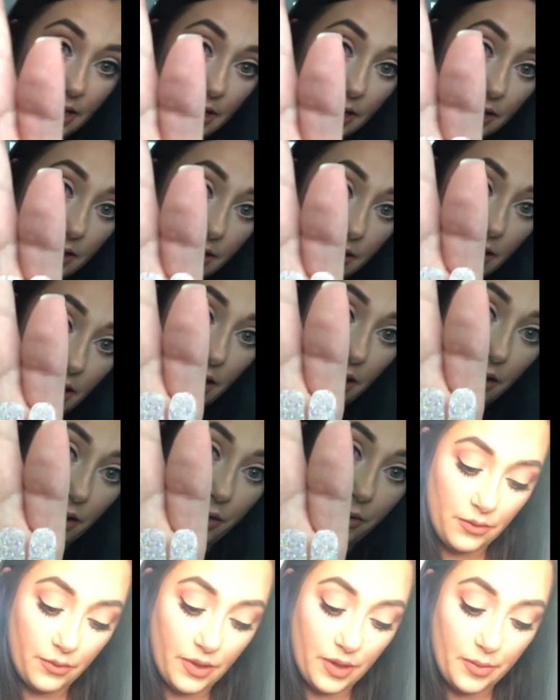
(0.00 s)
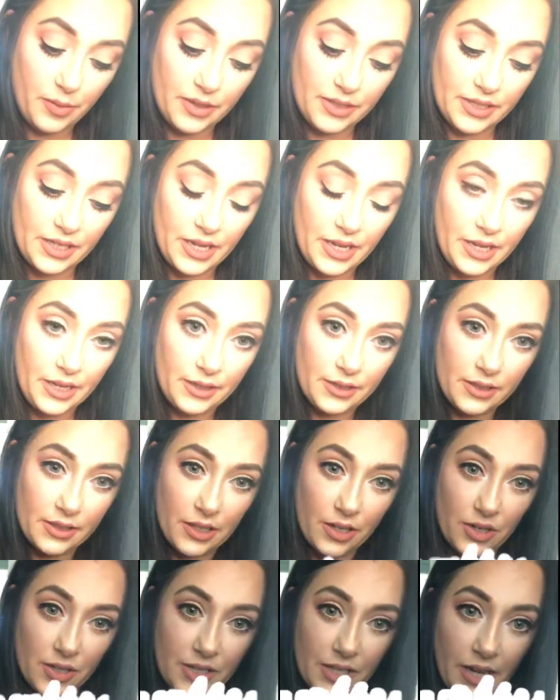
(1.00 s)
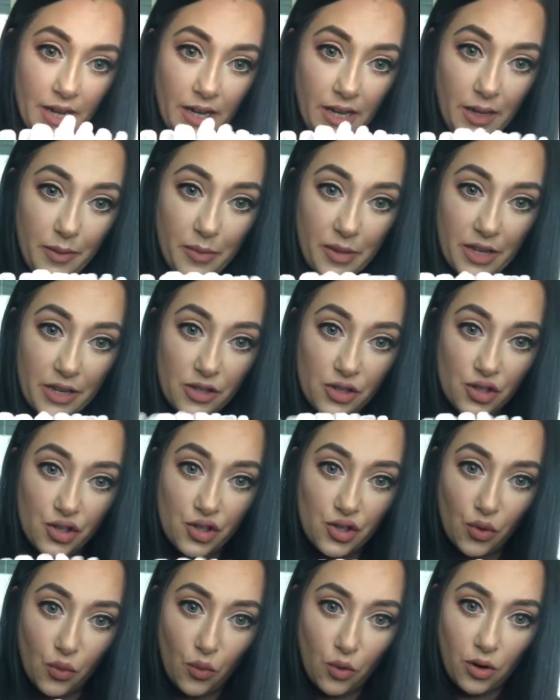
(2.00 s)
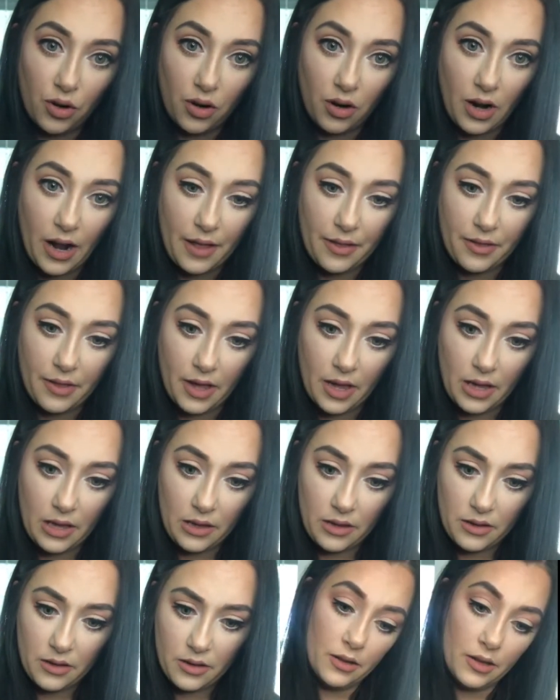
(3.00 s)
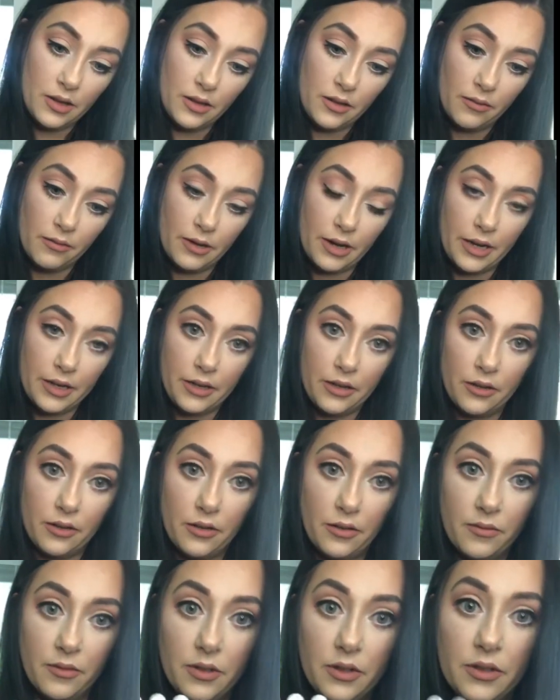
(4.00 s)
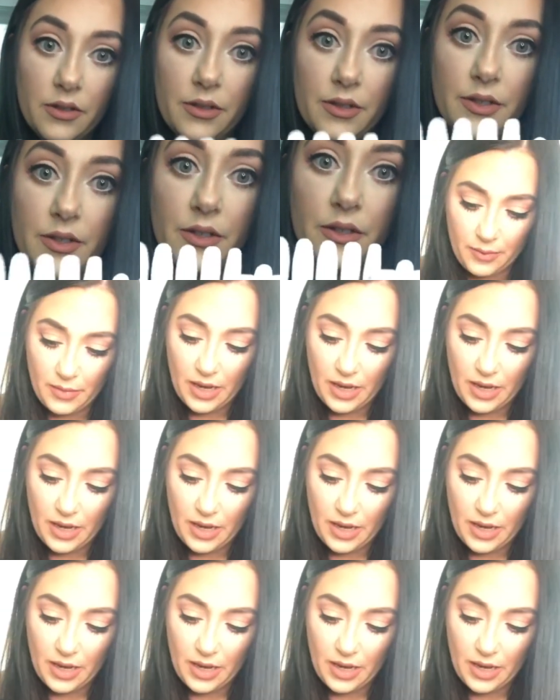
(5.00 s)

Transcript: So with petites, they're teeny bit shorter, I think, than the regular ones.